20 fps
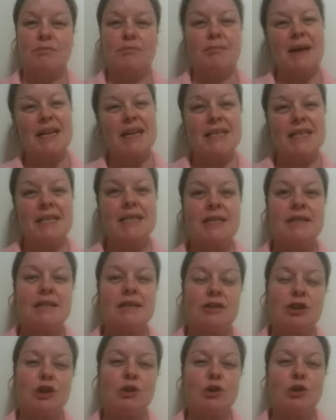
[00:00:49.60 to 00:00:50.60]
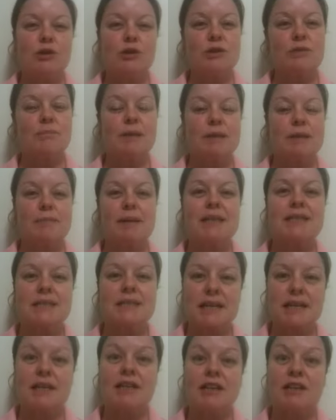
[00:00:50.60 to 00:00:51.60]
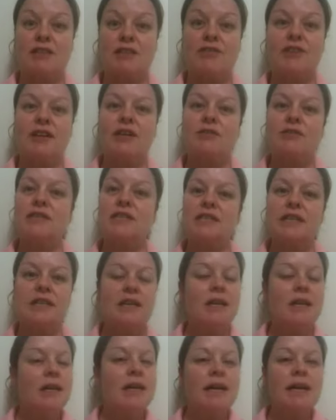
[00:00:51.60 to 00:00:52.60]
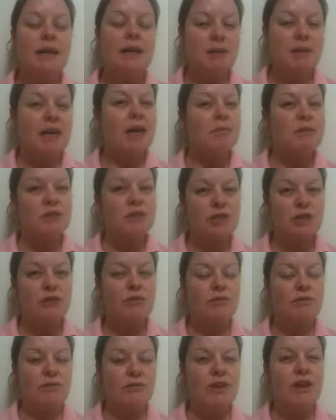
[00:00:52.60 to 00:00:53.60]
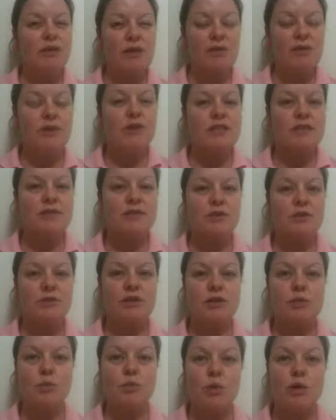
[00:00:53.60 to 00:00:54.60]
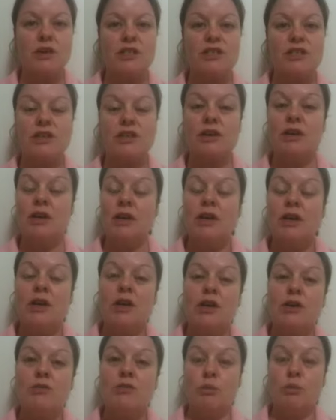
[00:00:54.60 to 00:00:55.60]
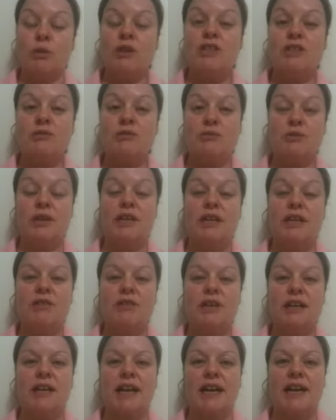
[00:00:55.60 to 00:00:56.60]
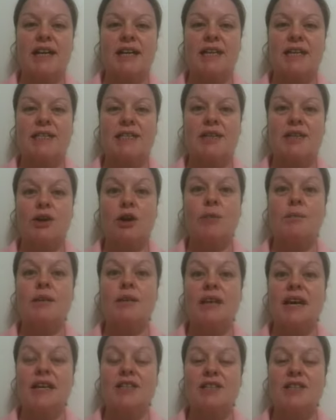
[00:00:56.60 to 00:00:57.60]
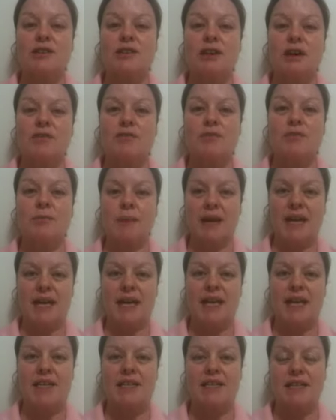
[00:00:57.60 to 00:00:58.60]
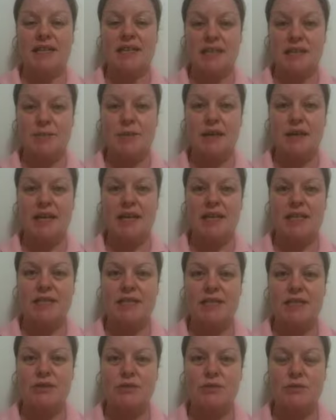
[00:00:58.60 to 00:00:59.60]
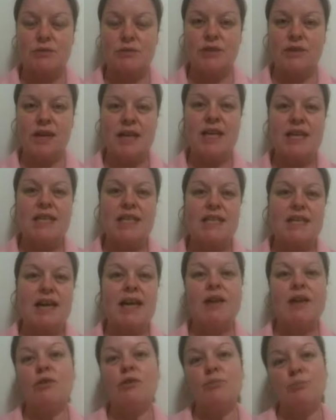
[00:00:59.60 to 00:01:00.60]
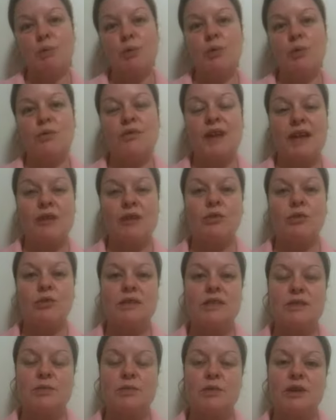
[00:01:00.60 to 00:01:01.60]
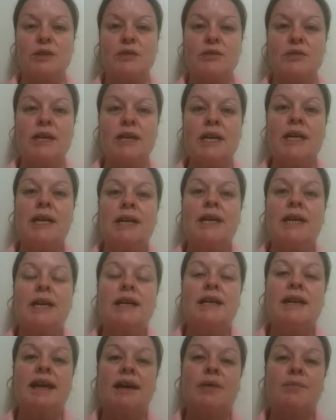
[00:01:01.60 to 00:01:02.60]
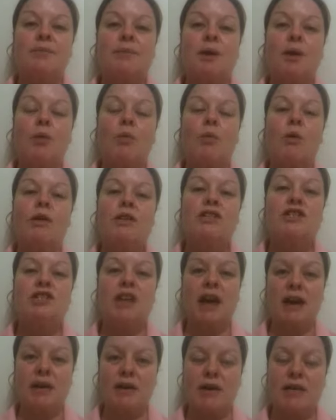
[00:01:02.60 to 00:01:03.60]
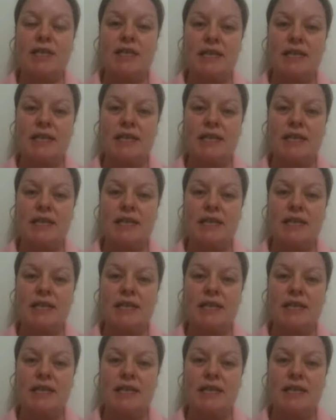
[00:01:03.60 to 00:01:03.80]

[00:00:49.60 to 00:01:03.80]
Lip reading: butty, girls with big butts, that kind of thing, you'll see it becomes very, very difficult to watch. So what you're really looking at is the combination of the pairs, each pairs, to sort of take on board that look as well. Now, what Jared